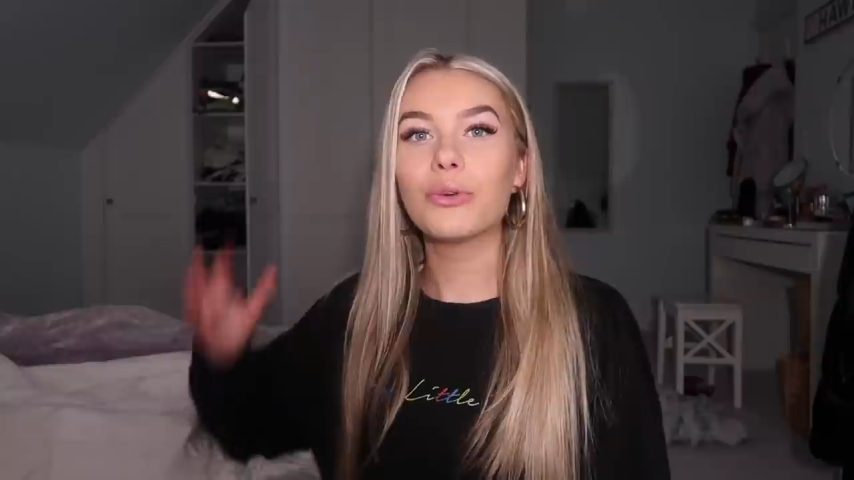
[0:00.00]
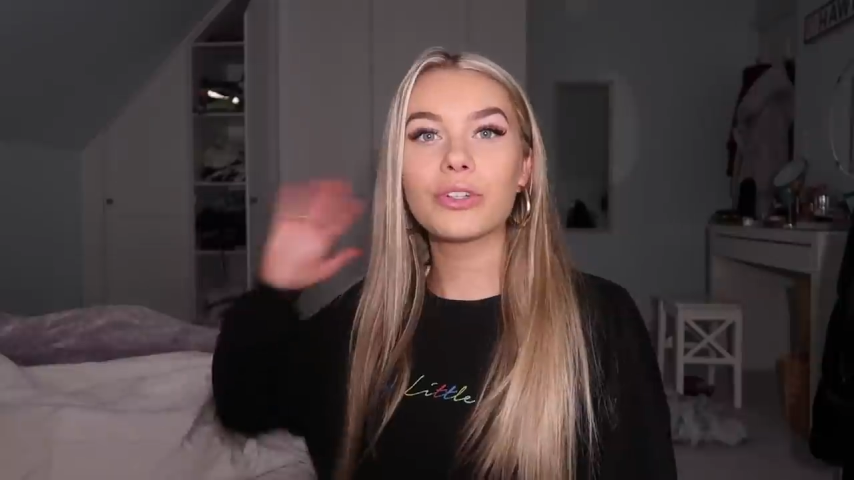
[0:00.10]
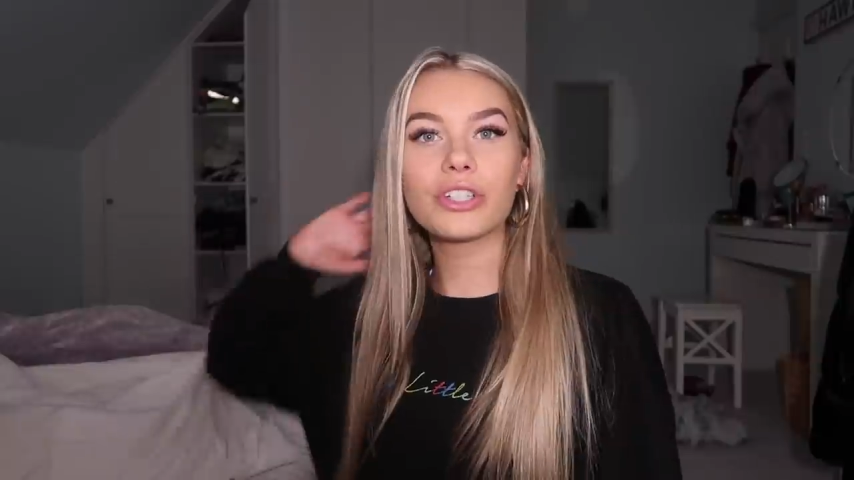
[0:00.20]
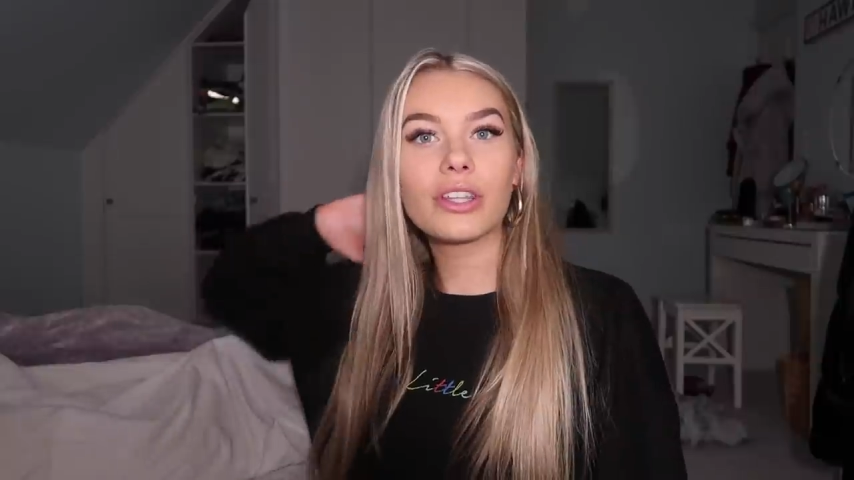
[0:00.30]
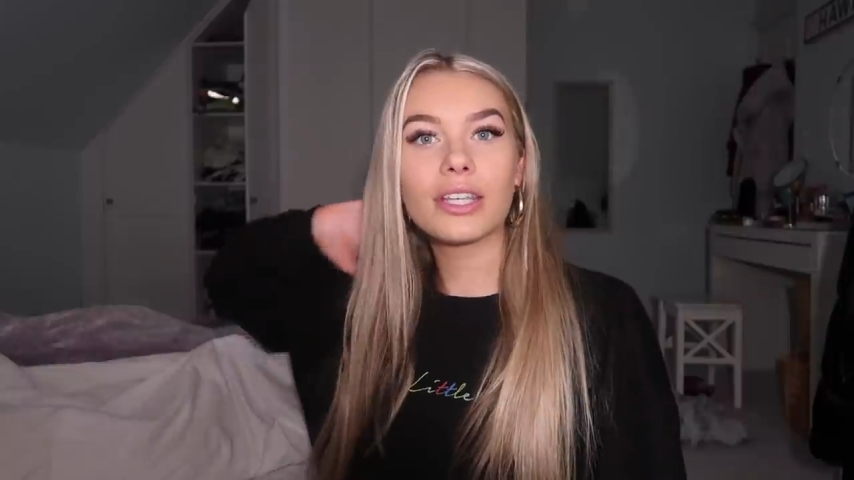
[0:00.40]

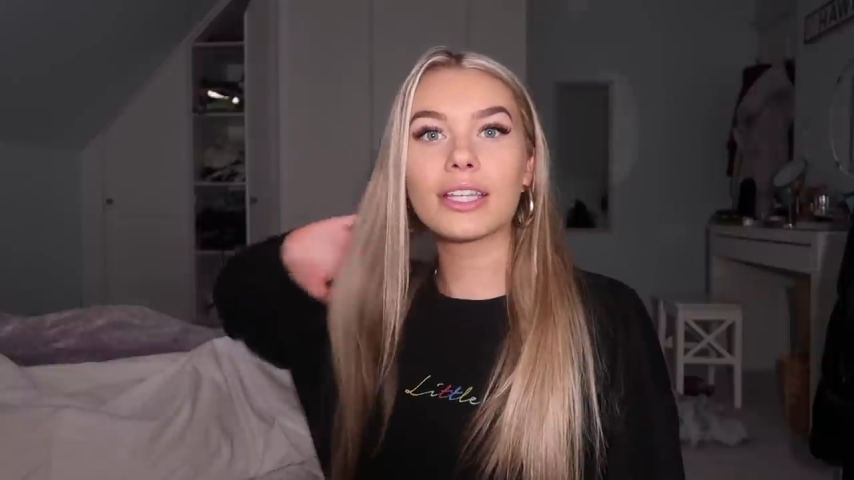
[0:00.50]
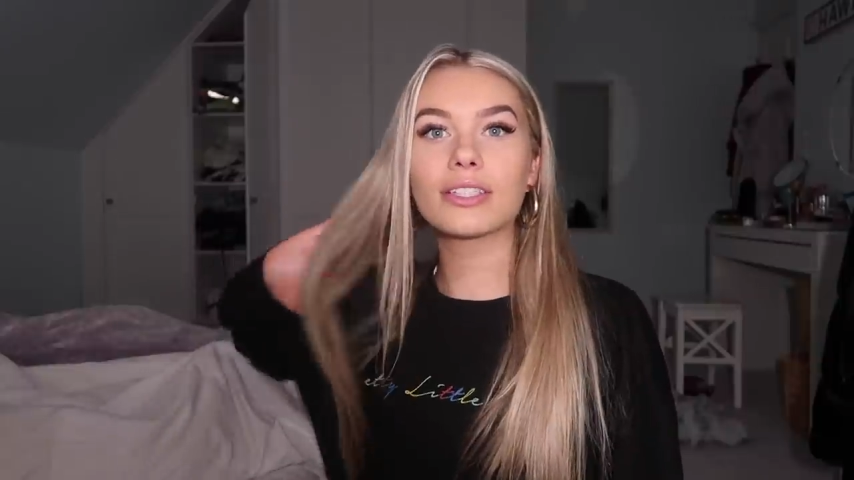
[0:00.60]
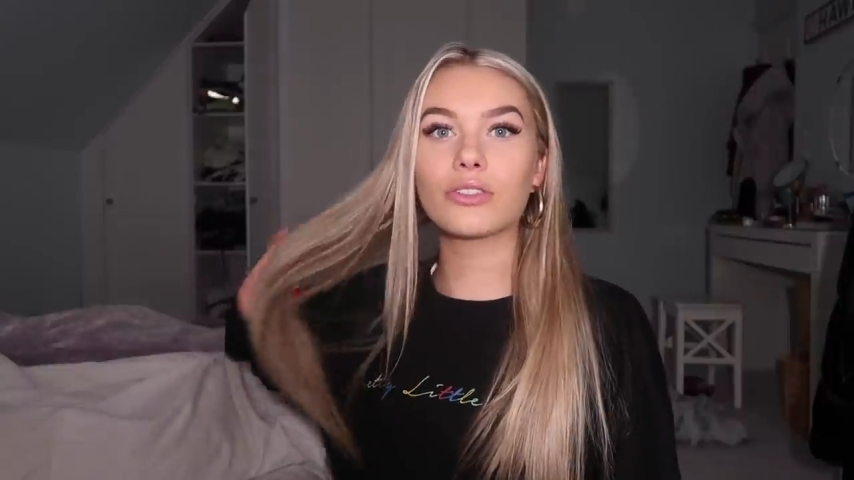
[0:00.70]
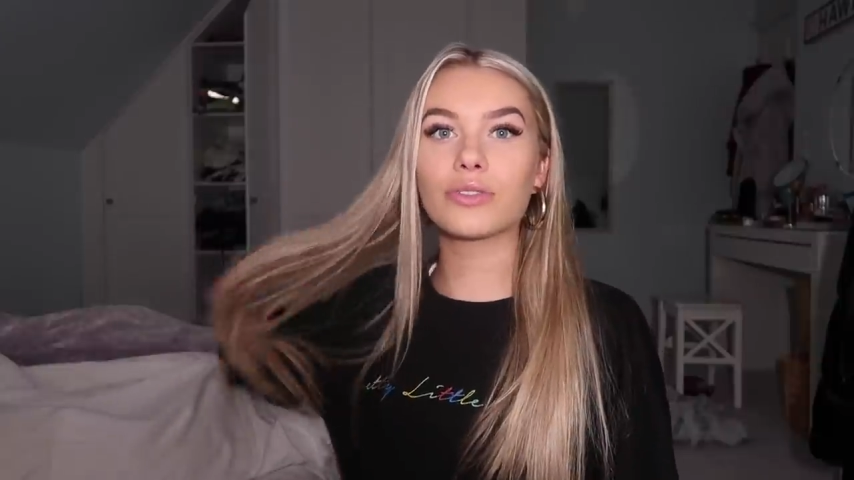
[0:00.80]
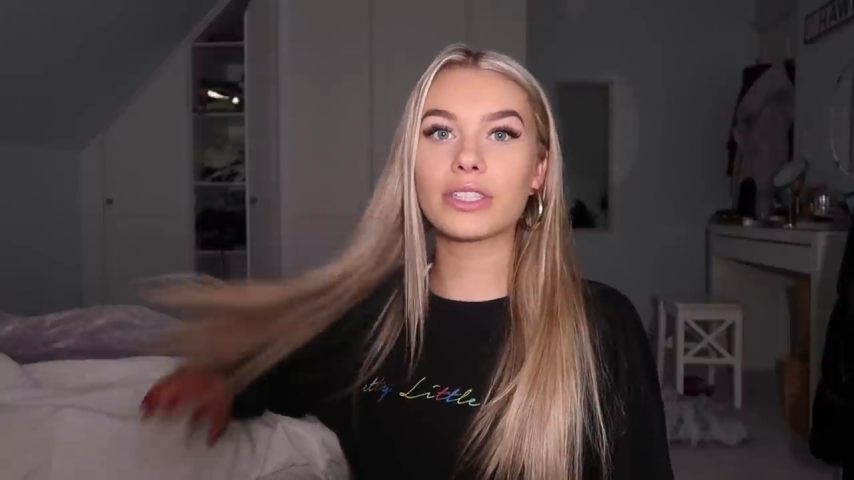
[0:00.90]
which I think
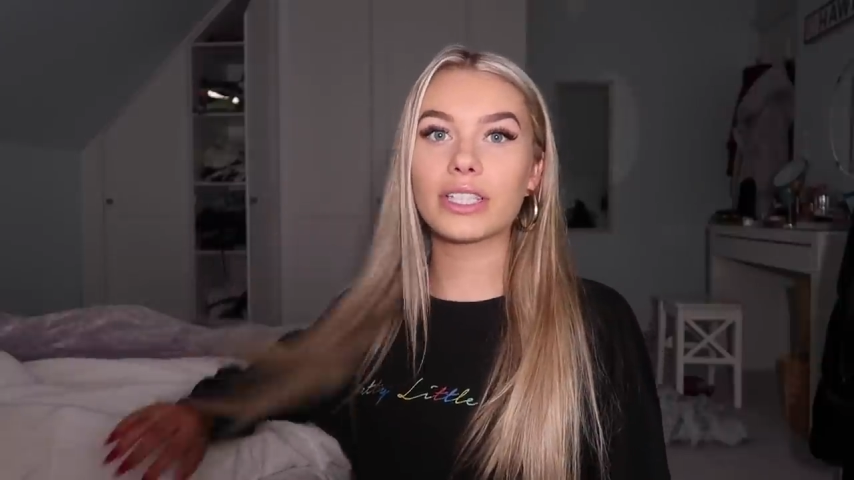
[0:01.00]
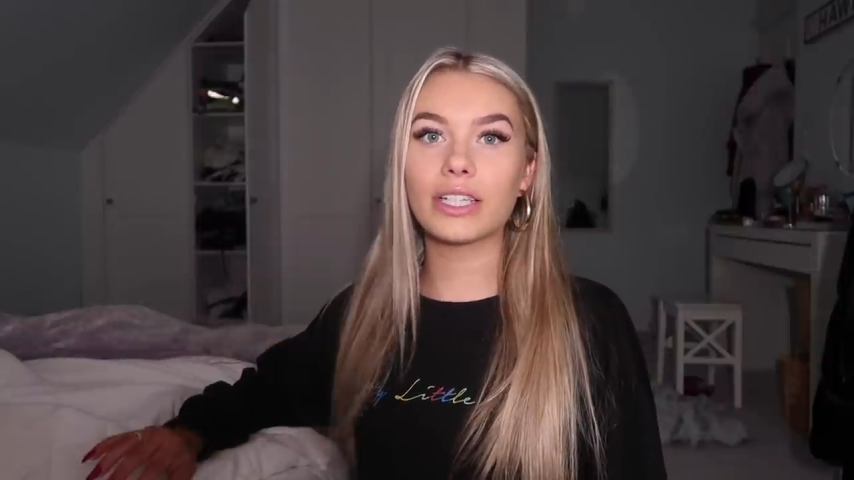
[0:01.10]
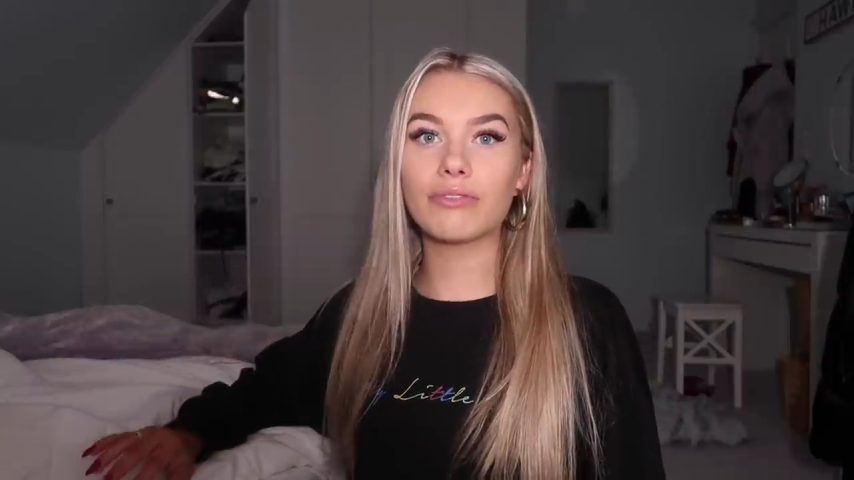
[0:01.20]
is obviously